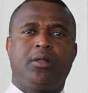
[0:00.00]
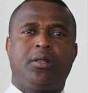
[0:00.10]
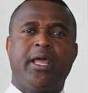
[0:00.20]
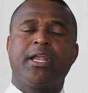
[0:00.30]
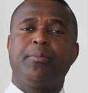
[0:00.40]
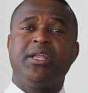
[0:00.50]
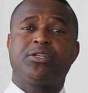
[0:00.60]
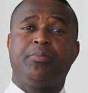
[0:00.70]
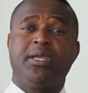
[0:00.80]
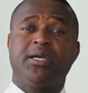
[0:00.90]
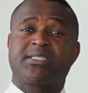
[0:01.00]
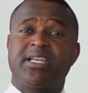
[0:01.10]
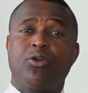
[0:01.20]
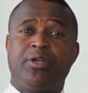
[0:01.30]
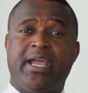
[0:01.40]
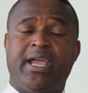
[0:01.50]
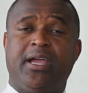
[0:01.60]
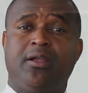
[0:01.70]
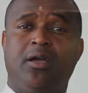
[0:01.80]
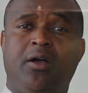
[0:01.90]
led me to be a single
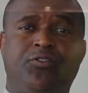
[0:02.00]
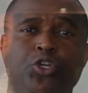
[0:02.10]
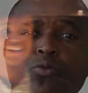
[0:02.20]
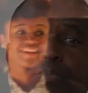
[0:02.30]
dad of 2